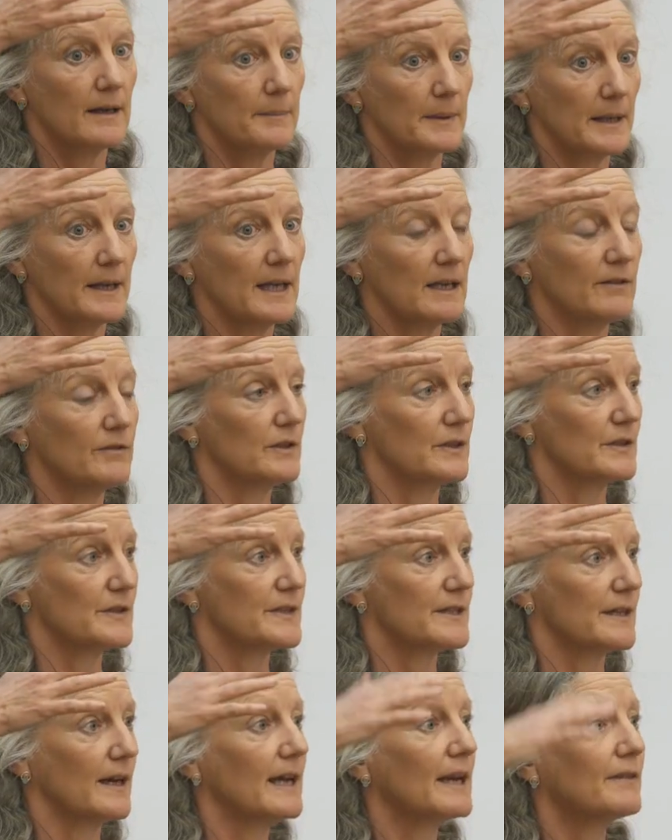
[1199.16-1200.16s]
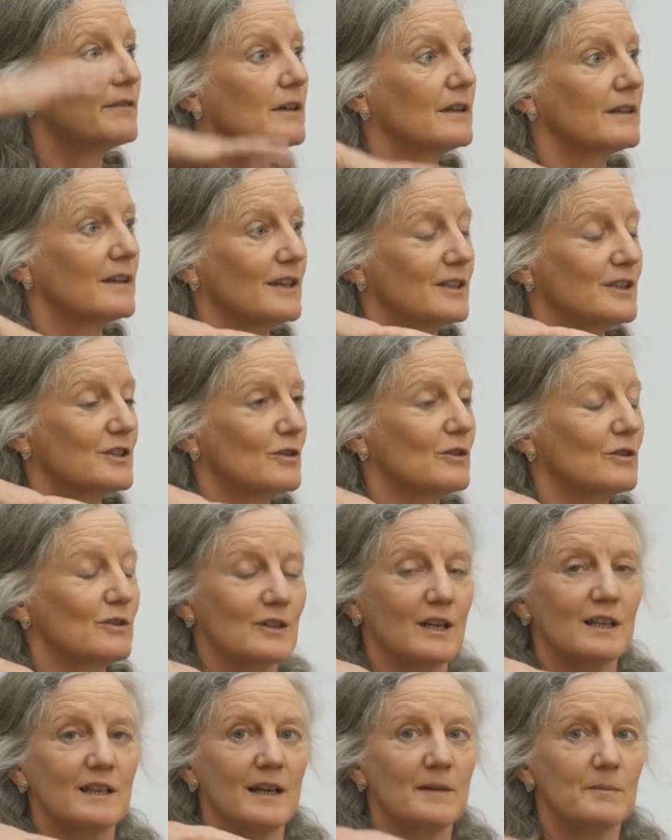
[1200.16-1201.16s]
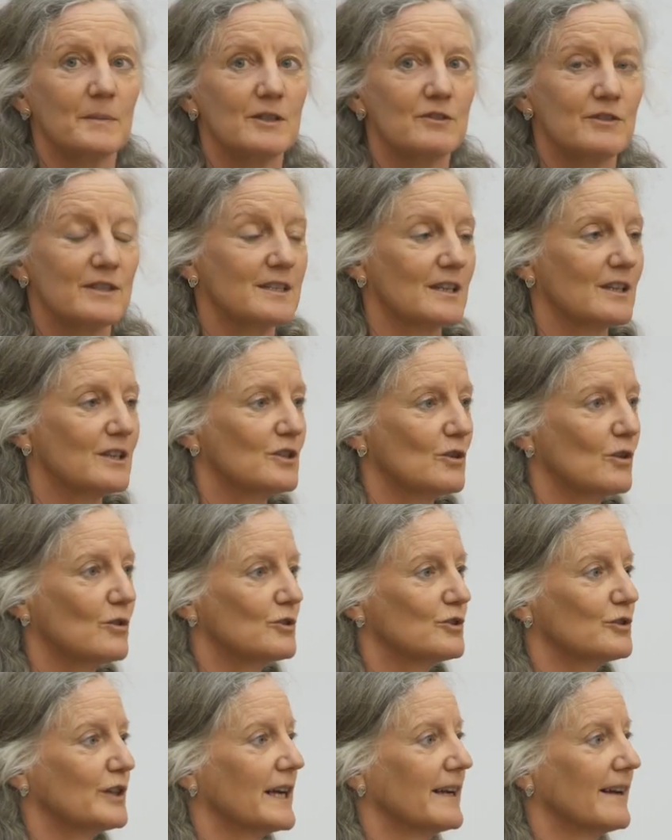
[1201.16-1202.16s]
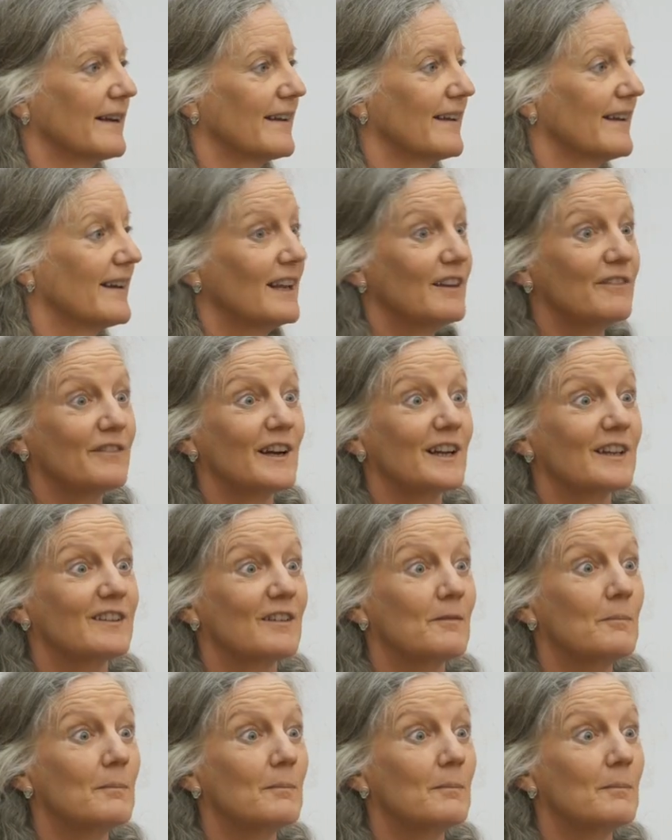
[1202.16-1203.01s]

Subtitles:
behaviours. I have a dog. I'm interested in dog training. In fact, the